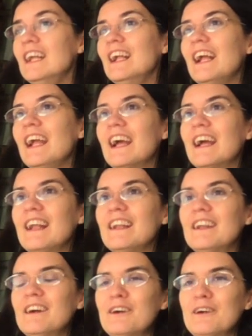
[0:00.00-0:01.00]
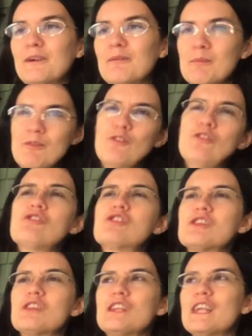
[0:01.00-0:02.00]
and I'm such
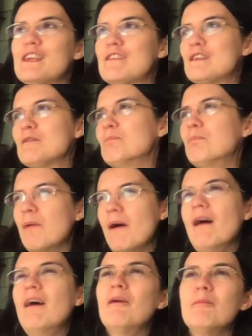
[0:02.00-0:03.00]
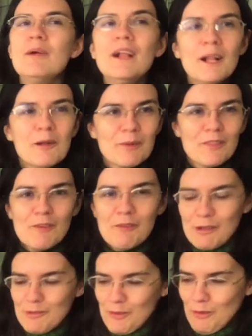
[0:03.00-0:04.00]
a lazy bum. But then
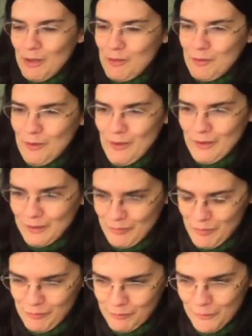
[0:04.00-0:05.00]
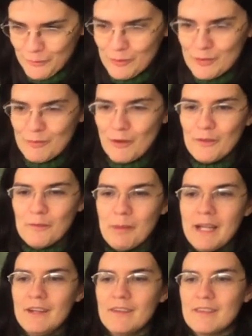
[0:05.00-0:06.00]
when I was going through all of the photos of all the
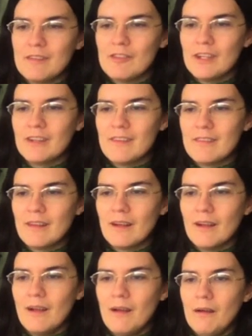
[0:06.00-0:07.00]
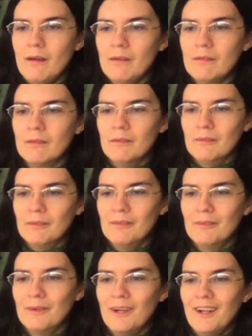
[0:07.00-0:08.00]
paintings I've done, it's like, oh,
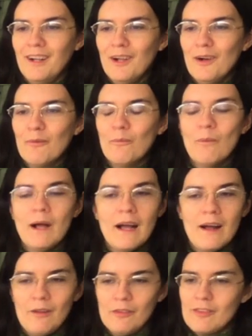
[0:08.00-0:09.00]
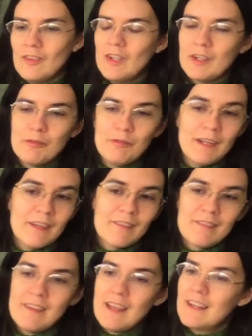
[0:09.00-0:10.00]
wow, there's a lot of
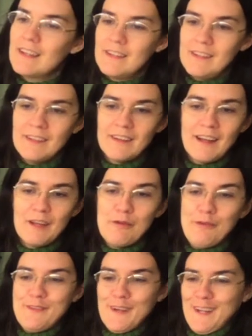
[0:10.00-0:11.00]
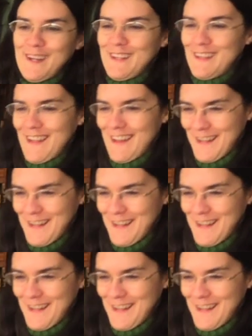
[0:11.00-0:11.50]
files to edit here. I've done